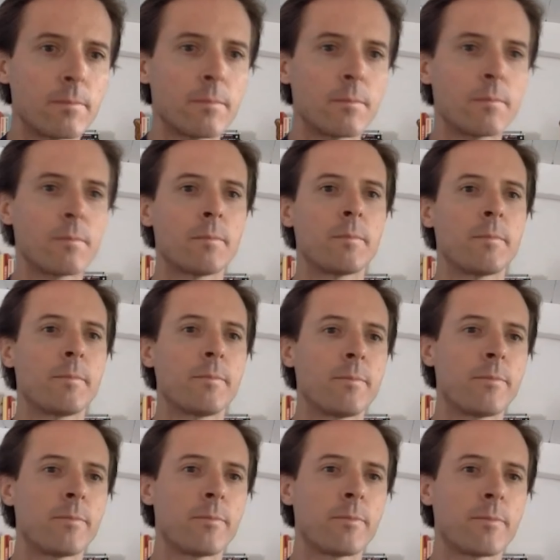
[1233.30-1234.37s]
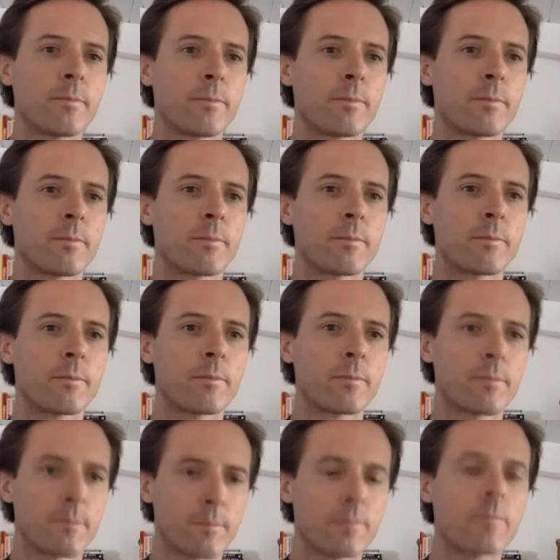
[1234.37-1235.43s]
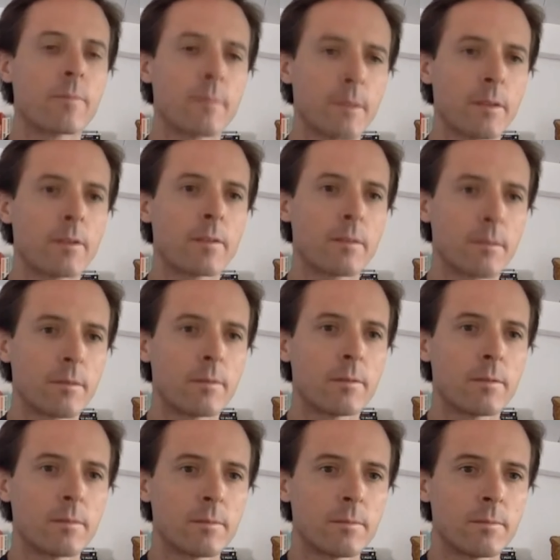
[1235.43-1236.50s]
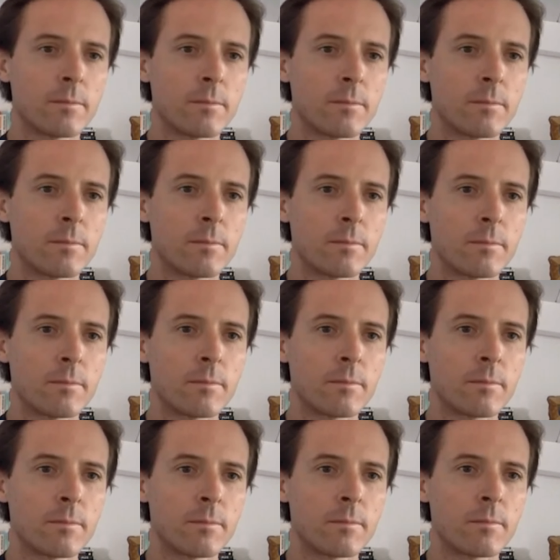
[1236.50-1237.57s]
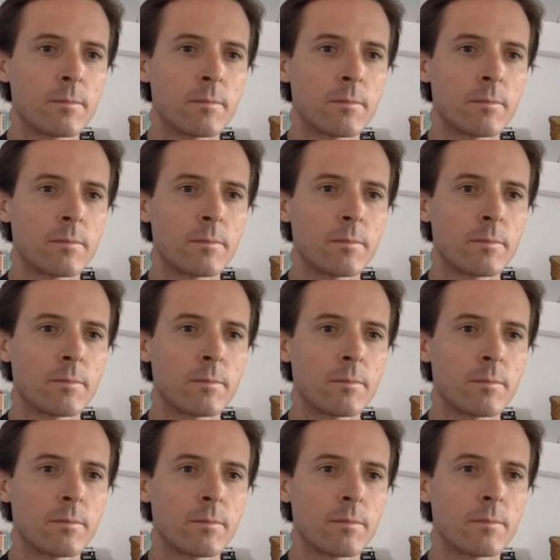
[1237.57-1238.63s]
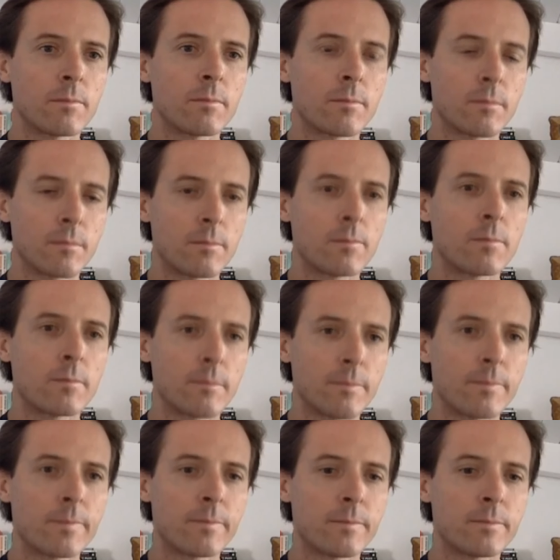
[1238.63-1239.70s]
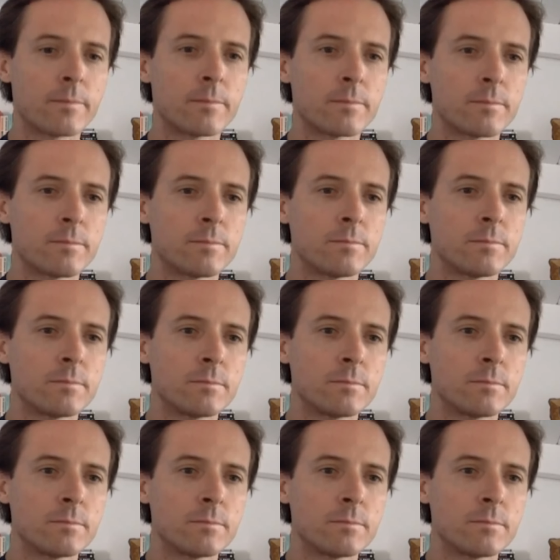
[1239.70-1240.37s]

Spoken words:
(not speaking)